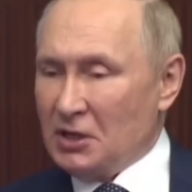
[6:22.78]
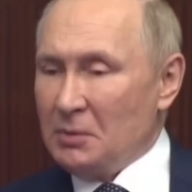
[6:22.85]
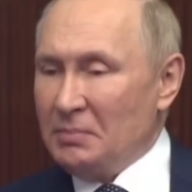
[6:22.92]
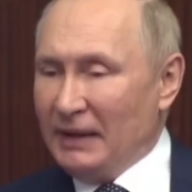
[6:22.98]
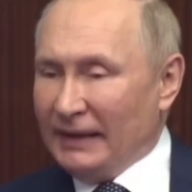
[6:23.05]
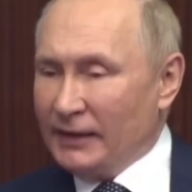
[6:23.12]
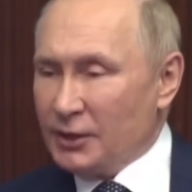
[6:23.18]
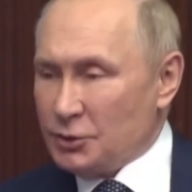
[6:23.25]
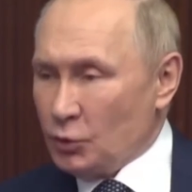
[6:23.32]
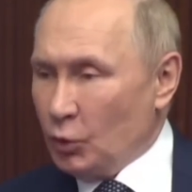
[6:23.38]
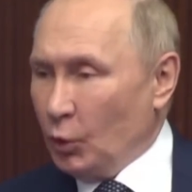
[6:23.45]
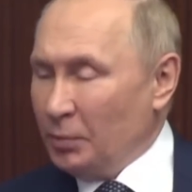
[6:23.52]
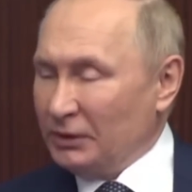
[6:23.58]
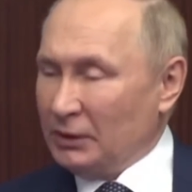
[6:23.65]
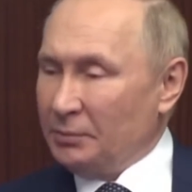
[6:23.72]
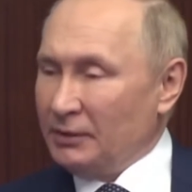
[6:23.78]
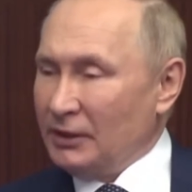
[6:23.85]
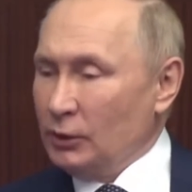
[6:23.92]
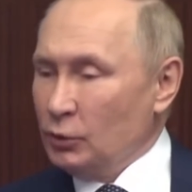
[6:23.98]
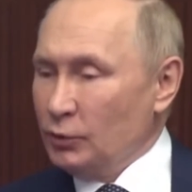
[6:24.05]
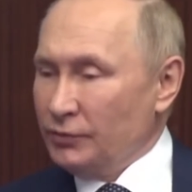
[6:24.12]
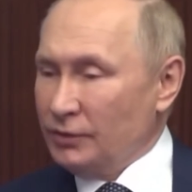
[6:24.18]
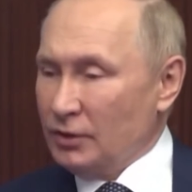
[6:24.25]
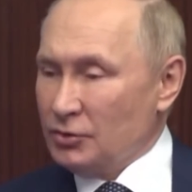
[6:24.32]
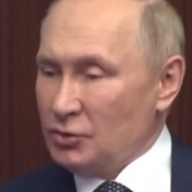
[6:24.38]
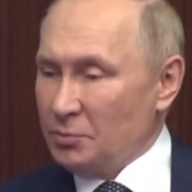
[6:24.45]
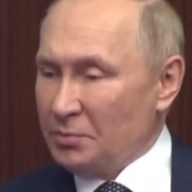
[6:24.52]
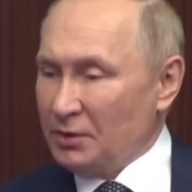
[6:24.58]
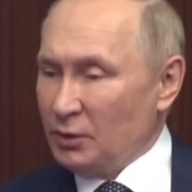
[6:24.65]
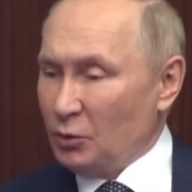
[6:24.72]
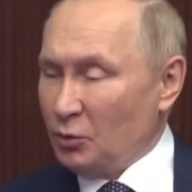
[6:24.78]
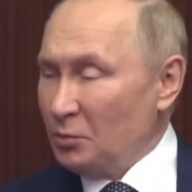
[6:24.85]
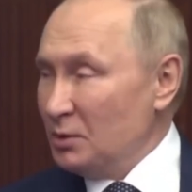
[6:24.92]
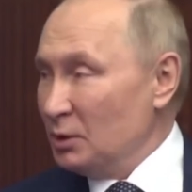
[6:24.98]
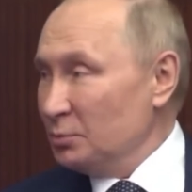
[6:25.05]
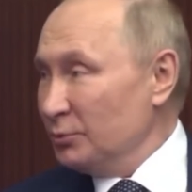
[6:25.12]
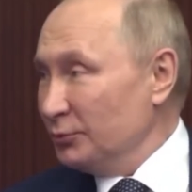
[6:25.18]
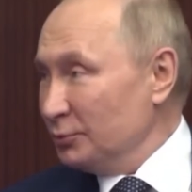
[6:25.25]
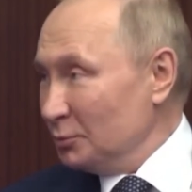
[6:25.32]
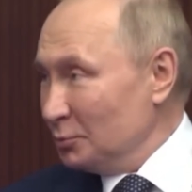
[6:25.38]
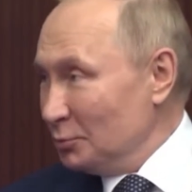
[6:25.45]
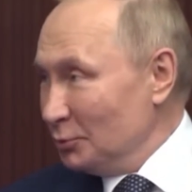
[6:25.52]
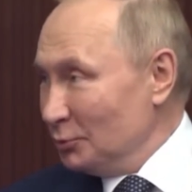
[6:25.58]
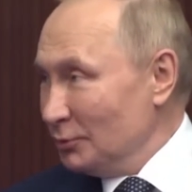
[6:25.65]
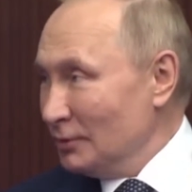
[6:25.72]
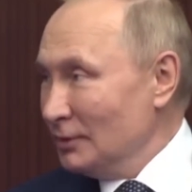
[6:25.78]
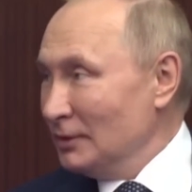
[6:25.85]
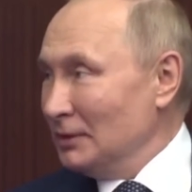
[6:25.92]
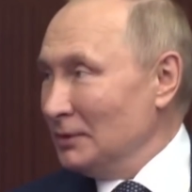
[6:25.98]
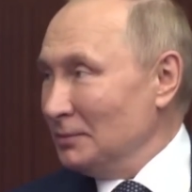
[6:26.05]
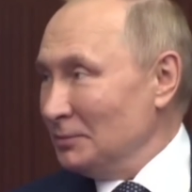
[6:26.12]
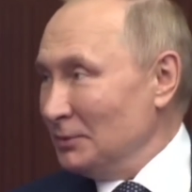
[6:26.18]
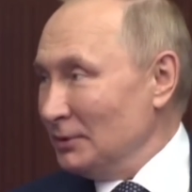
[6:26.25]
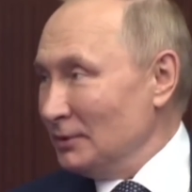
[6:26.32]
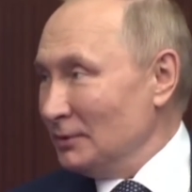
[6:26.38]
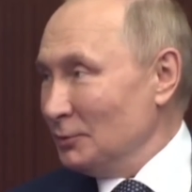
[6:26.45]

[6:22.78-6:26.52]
he was a very welcoming audience today for Mahmoud Abbas,